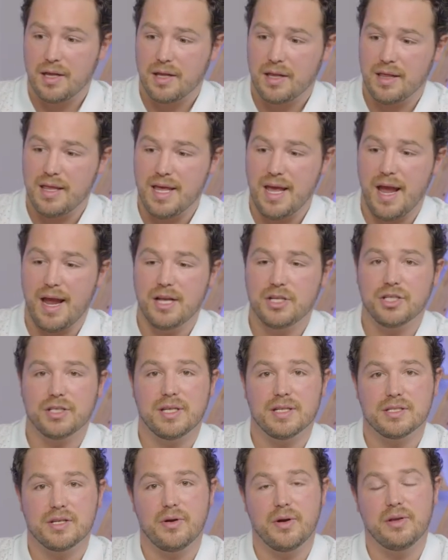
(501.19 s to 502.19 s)
The agent
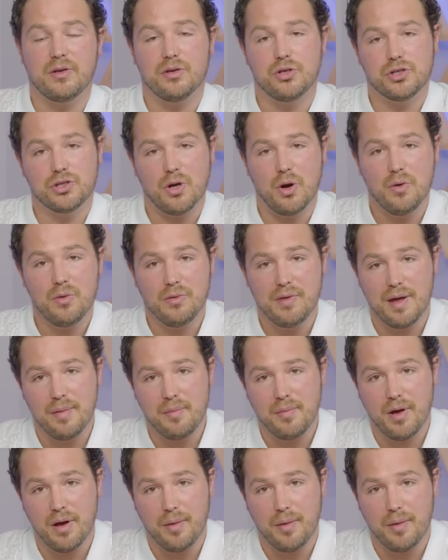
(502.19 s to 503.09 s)
is going to show them